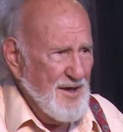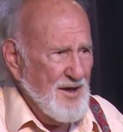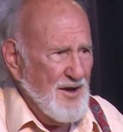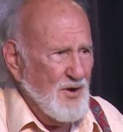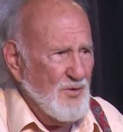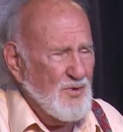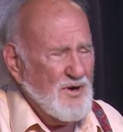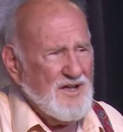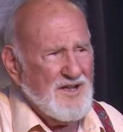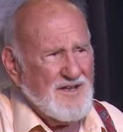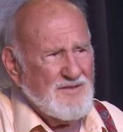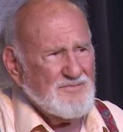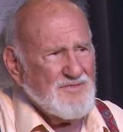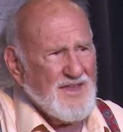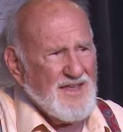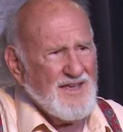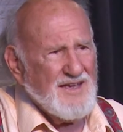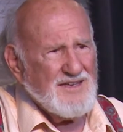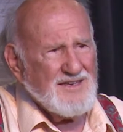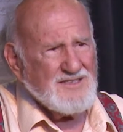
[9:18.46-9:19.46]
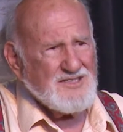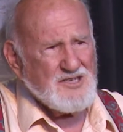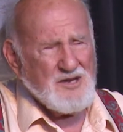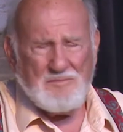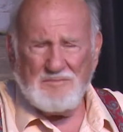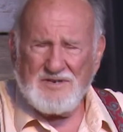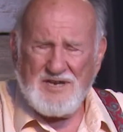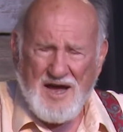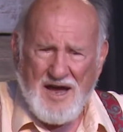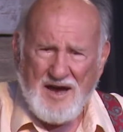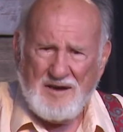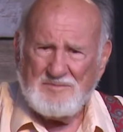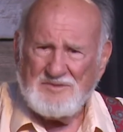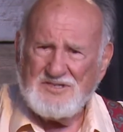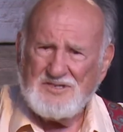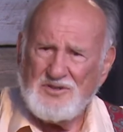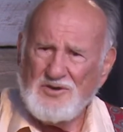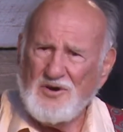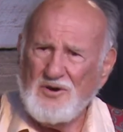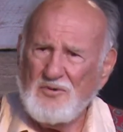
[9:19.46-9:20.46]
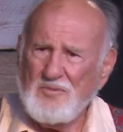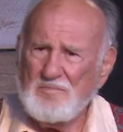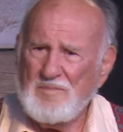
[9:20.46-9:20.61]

Well, sometimes, though,